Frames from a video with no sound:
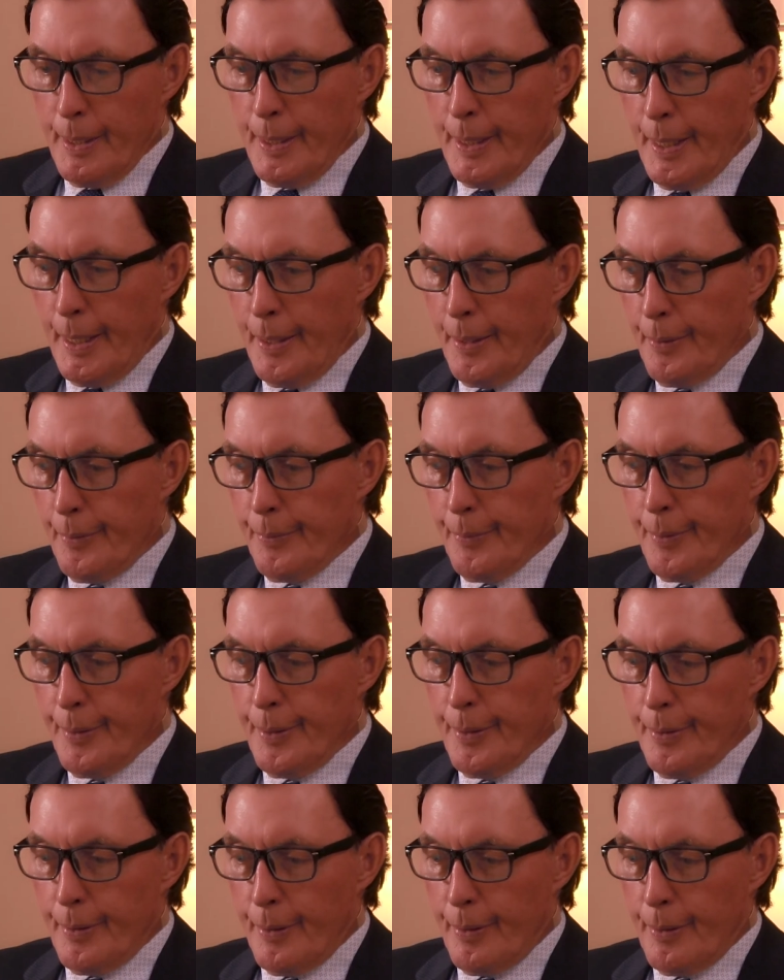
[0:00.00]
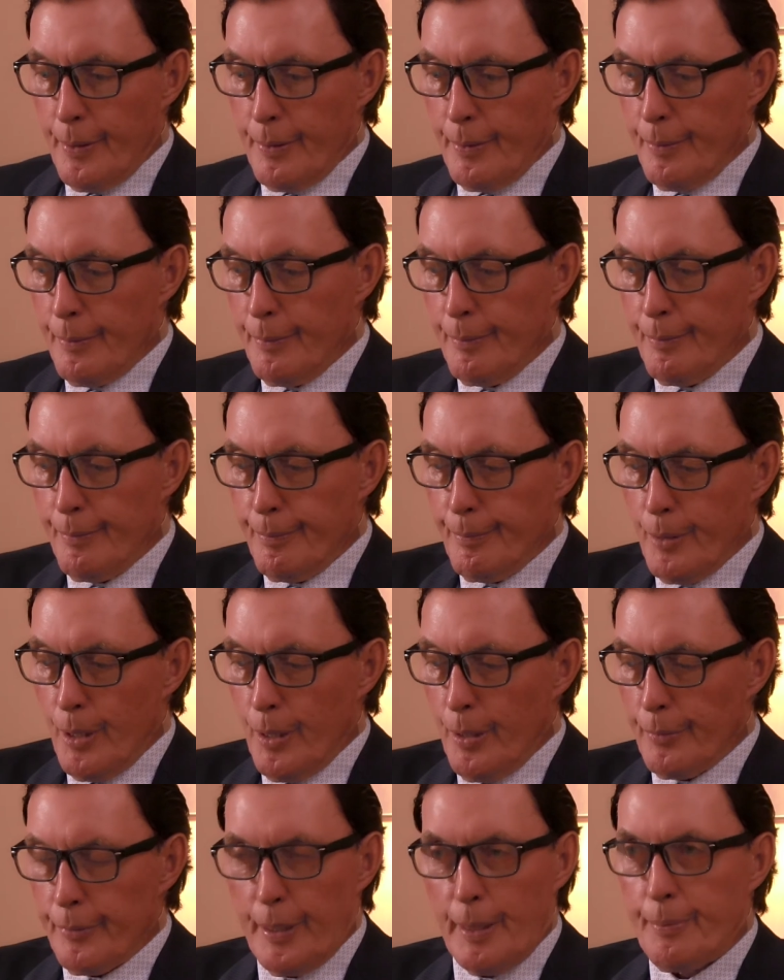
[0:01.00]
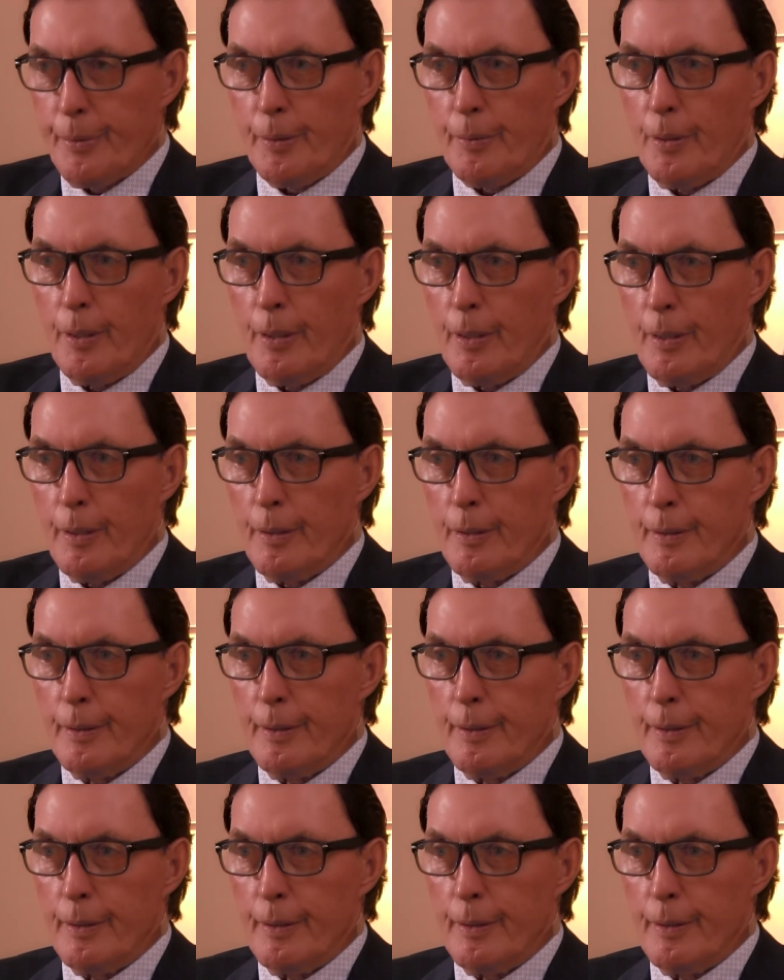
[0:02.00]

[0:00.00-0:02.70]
Now, there are all types of law